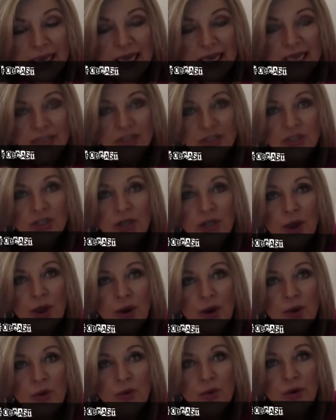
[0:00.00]

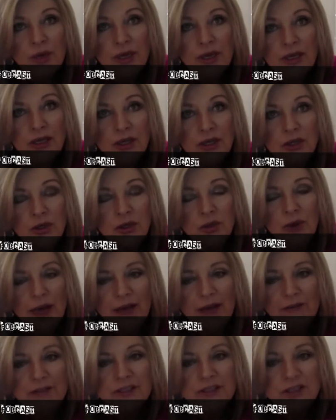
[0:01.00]
So you
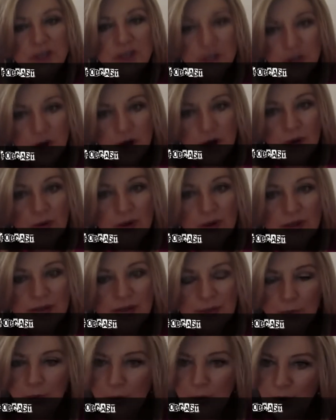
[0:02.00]
have to start with
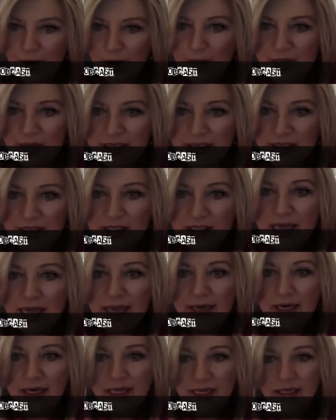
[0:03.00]
that premise
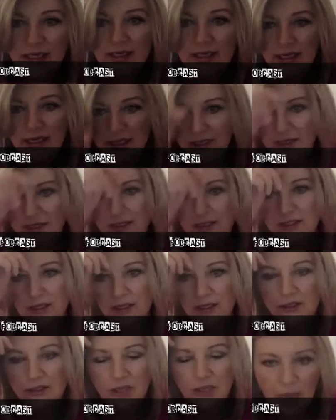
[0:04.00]
that it is
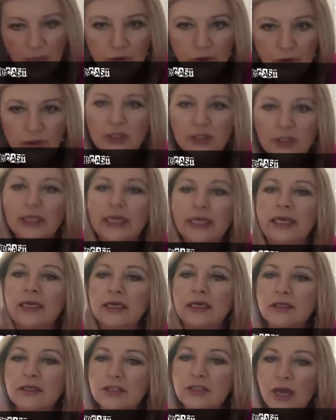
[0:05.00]
totally,
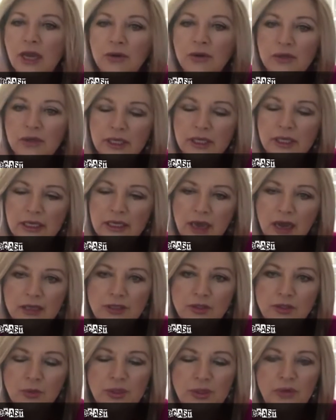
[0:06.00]
totally
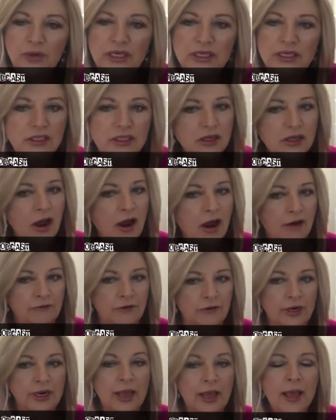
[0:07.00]
God's will. He's
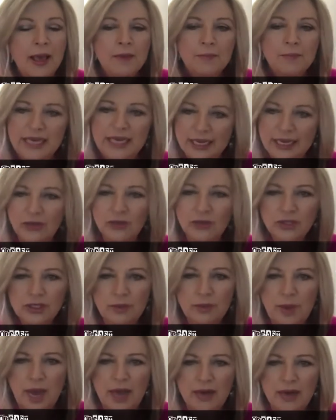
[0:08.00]
sovereign. But here's the
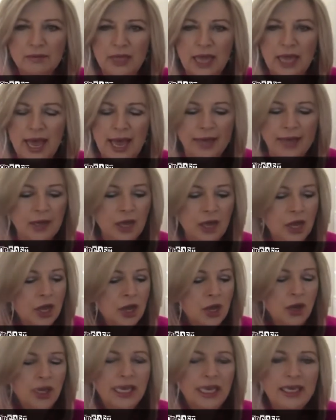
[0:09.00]
bottom line
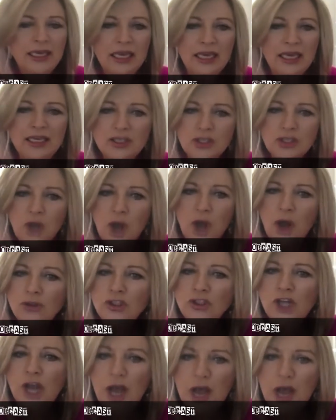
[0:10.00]
he, He's called
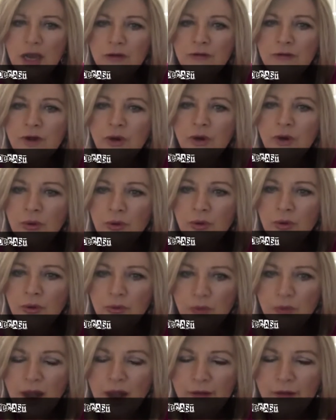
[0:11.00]
Jehovah
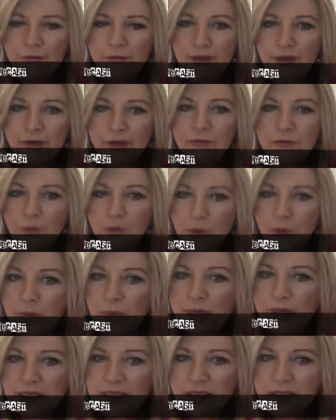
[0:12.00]
Rapha for a
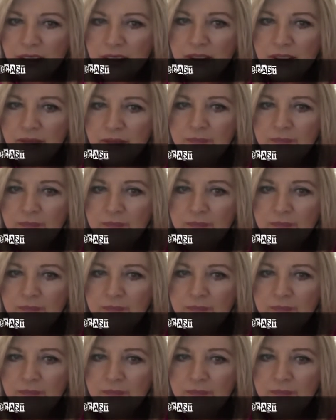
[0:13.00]
reason.